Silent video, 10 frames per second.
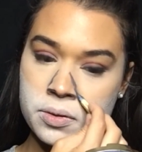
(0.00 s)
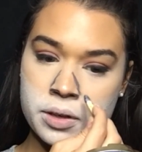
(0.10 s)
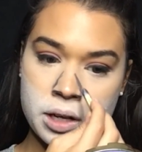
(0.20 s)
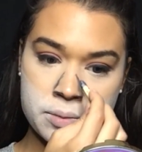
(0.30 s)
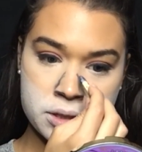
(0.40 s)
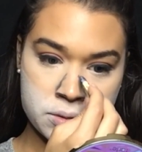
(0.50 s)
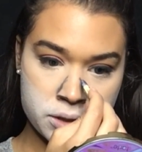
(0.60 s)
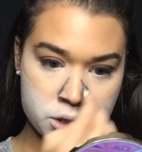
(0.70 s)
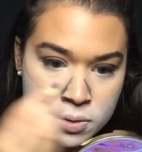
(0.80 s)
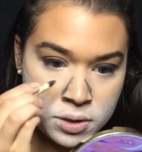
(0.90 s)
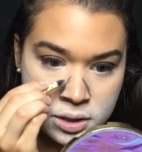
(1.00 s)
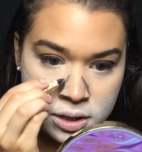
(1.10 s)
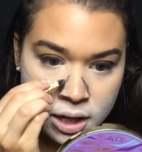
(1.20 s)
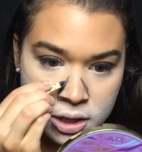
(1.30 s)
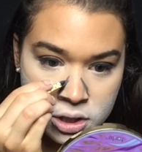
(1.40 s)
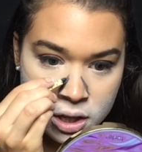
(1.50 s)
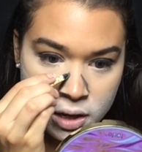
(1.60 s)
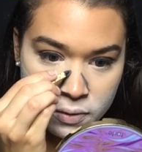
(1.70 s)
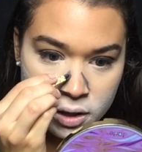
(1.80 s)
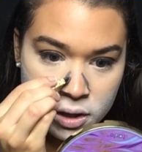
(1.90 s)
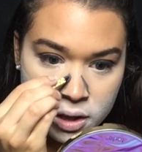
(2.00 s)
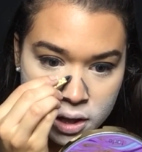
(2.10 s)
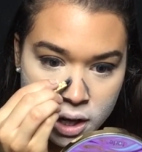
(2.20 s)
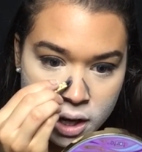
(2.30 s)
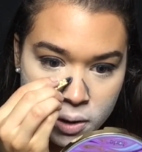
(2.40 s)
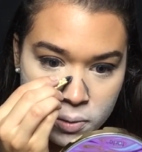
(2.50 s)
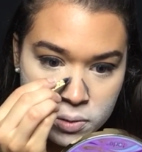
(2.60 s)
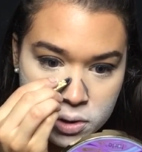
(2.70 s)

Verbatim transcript: right now I'm just going to sketch everything out.